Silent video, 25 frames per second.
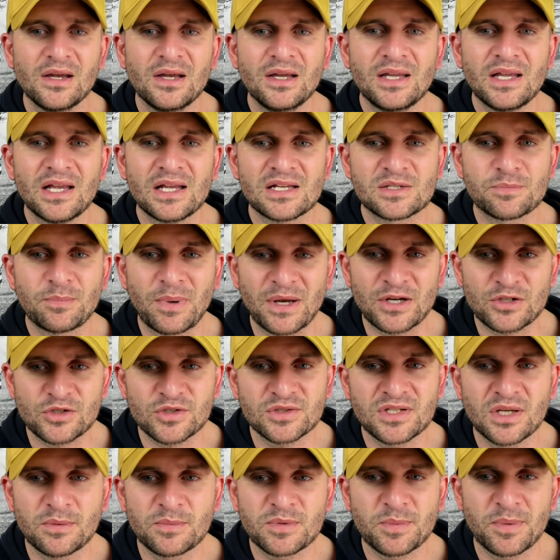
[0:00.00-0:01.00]
He has special
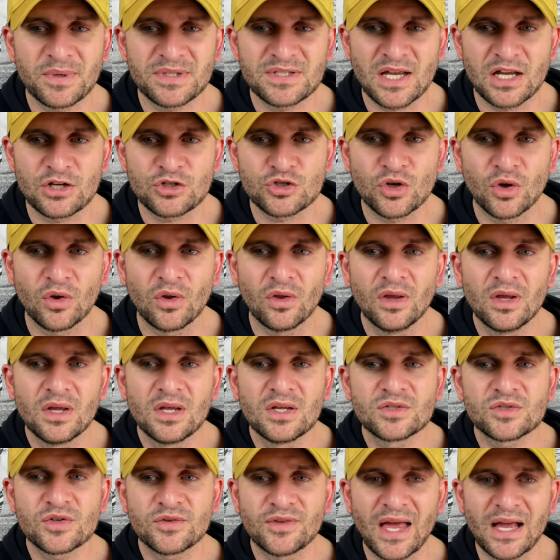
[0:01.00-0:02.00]
teams potential,
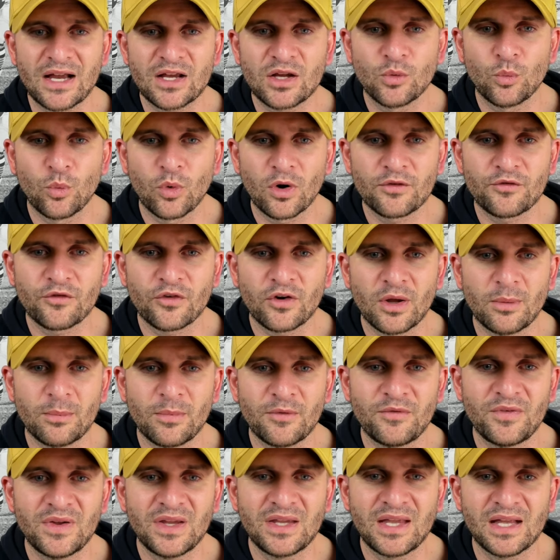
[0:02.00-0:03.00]
so that could work for him
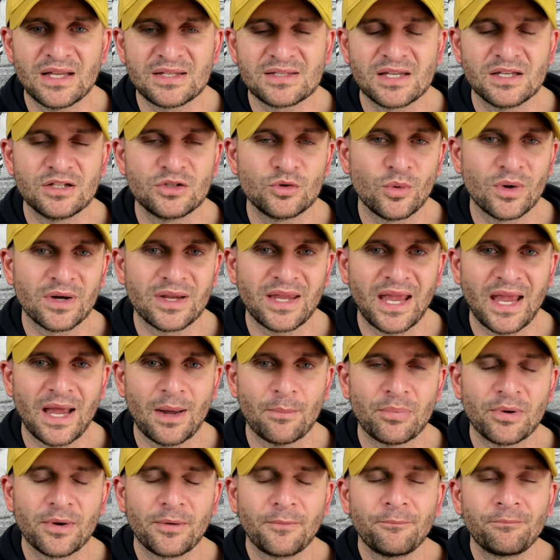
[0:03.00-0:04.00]
if he gets into a
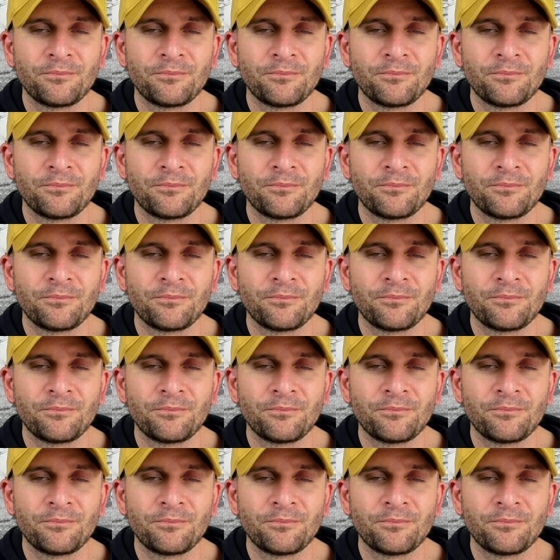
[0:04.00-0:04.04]
camp.